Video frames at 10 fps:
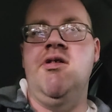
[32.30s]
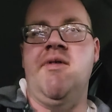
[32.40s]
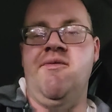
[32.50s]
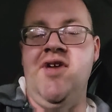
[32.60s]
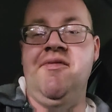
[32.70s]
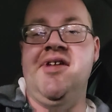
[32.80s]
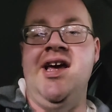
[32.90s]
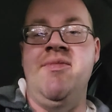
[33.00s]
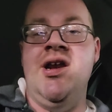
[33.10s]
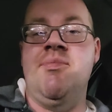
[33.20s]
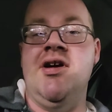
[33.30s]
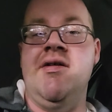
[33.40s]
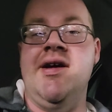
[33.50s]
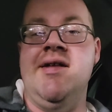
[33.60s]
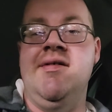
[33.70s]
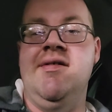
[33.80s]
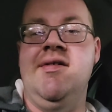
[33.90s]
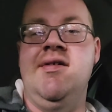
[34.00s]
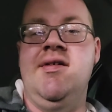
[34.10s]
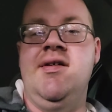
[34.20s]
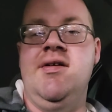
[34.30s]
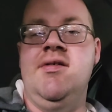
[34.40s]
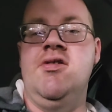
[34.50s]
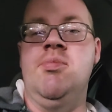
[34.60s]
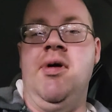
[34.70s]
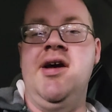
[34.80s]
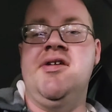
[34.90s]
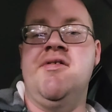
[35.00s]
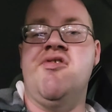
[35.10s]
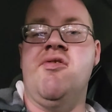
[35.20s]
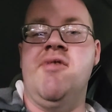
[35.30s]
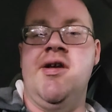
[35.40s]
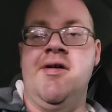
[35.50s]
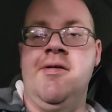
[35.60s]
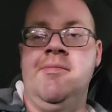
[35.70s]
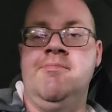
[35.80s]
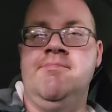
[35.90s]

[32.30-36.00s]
You have a 15 minute period. You play till there's a winner.